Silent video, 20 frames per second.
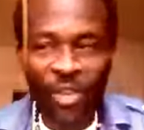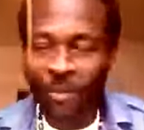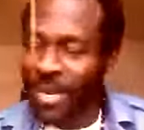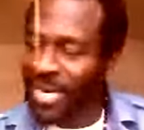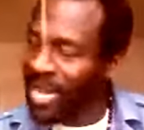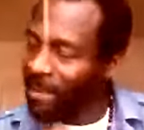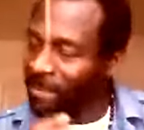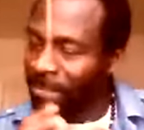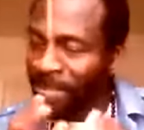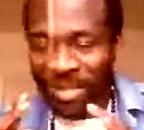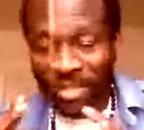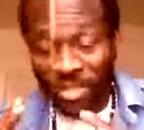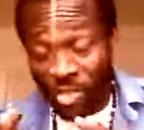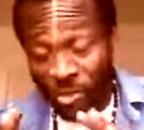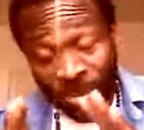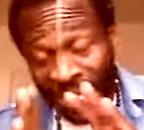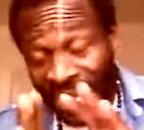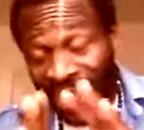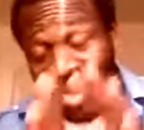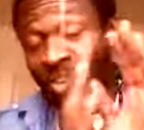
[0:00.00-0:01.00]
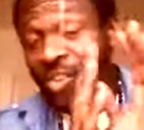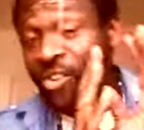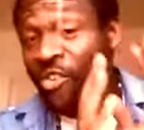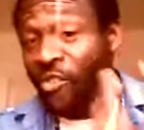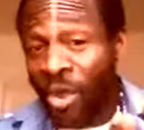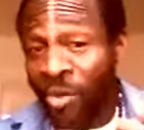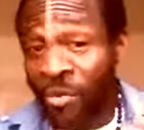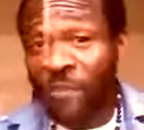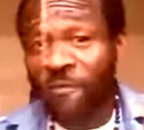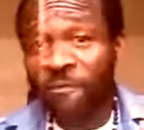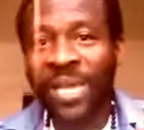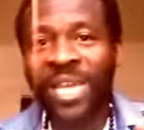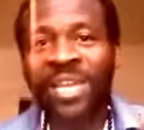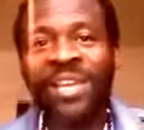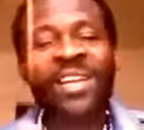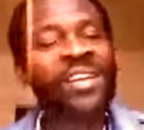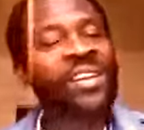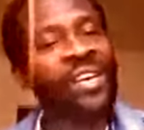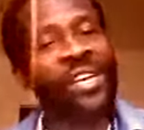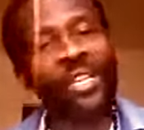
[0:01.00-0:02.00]
You may not agree with
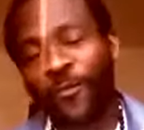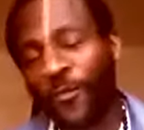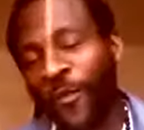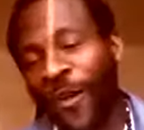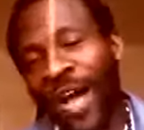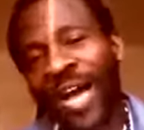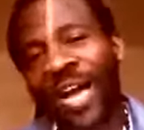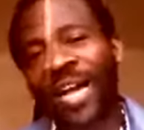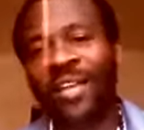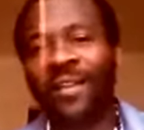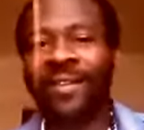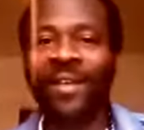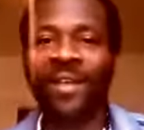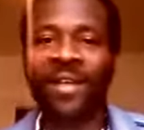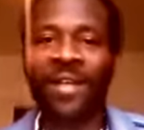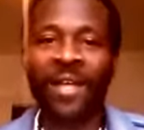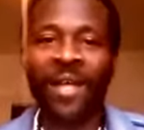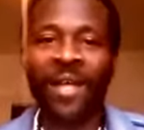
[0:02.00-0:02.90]
me. It's fine.